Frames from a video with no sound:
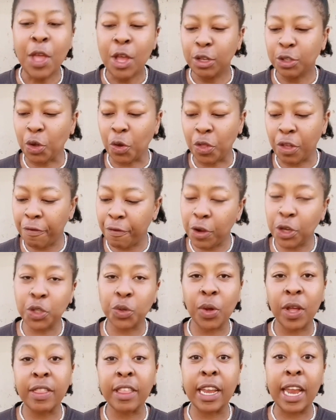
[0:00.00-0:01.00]
So the first
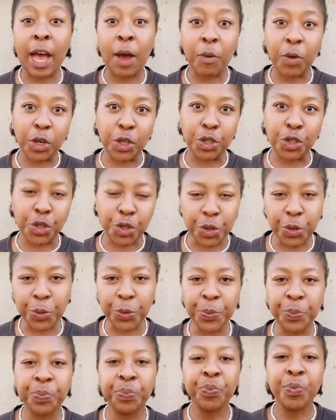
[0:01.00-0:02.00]
one that I want to
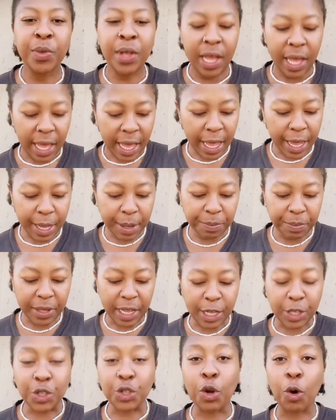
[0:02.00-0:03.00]
do
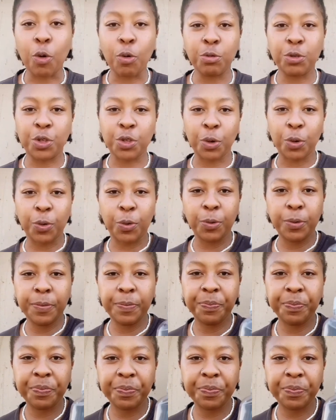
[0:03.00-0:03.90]
is Gozone.